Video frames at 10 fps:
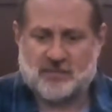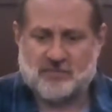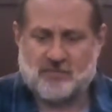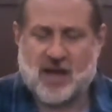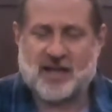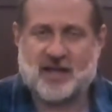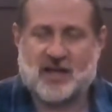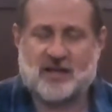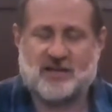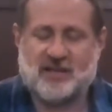
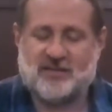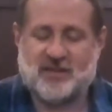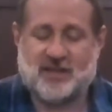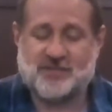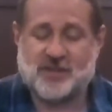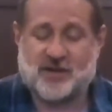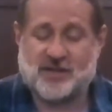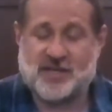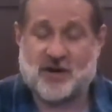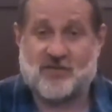Mahayana and in the
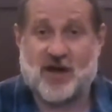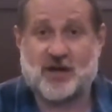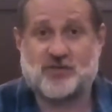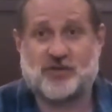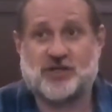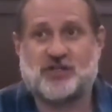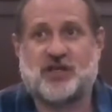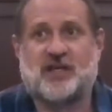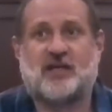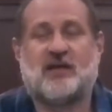Theravada
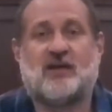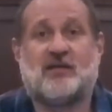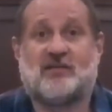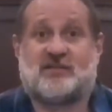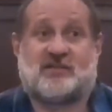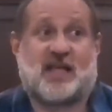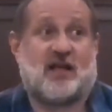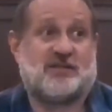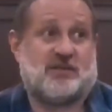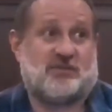tradition. They
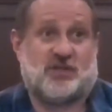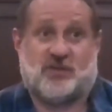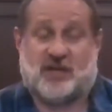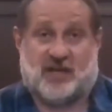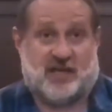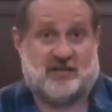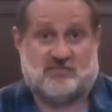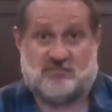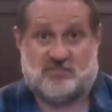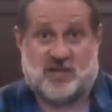also do it
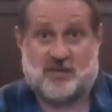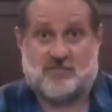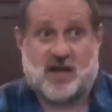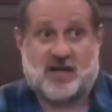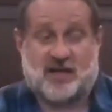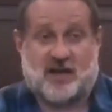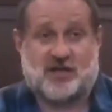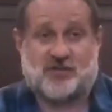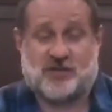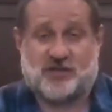in the
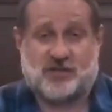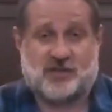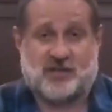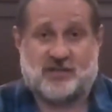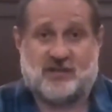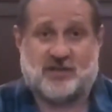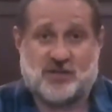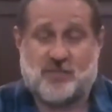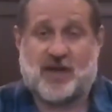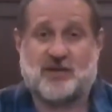Mahayana tradition and
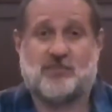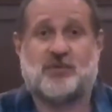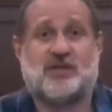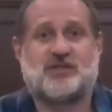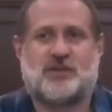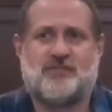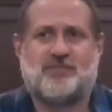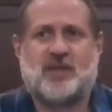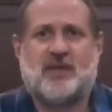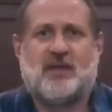Tibetan Buddhism.